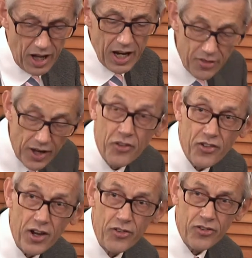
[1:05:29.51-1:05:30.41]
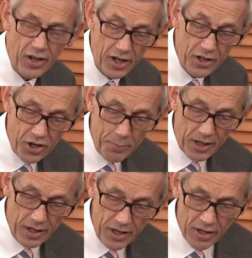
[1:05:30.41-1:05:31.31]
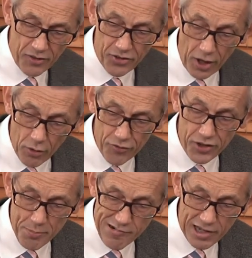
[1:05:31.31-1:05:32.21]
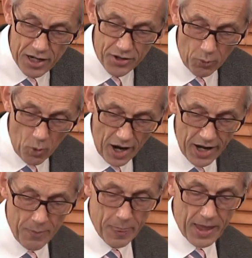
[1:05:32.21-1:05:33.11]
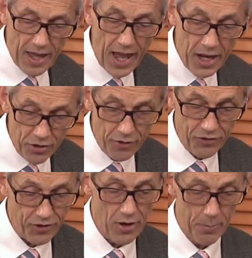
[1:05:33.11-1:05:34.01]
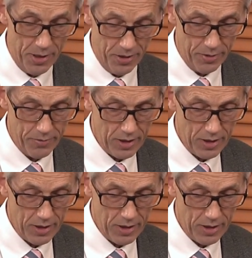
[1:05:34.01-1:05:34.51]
He then says, in typically self deprecating way, end of sermon.